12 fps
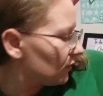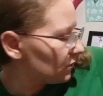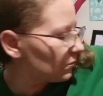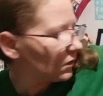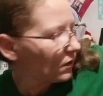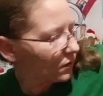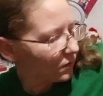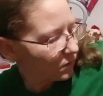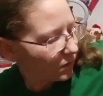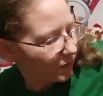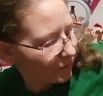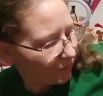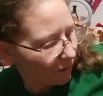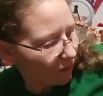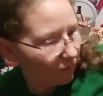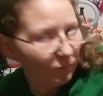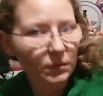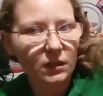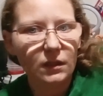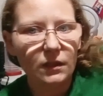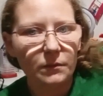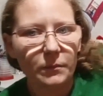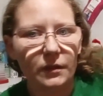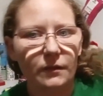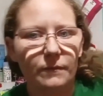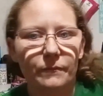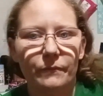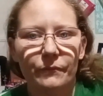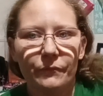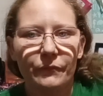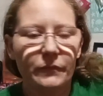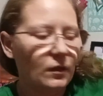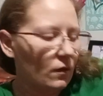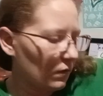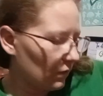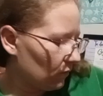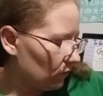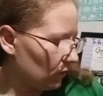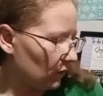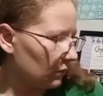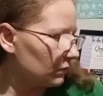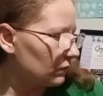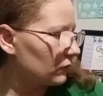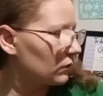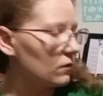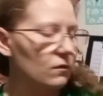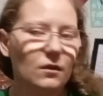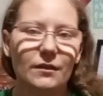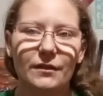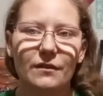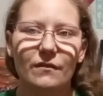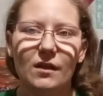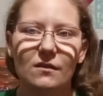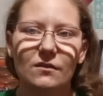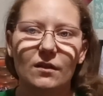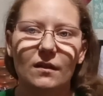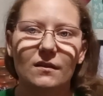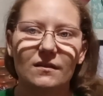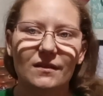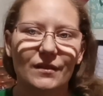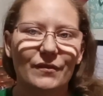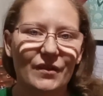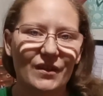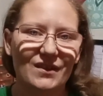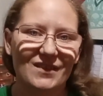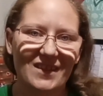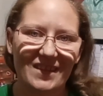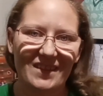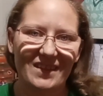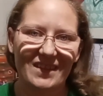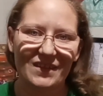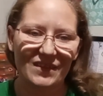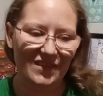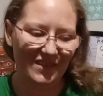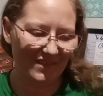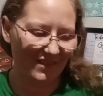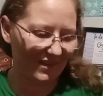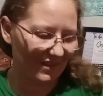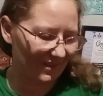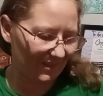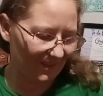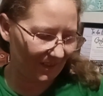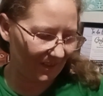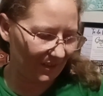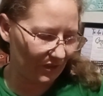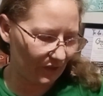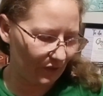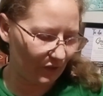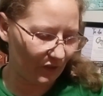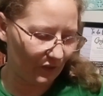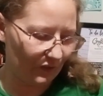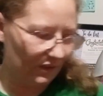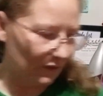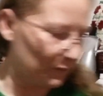I'm knocking things off behind me. I'm just looking around trying to see if there's anything else that I need to show y'all. Oh.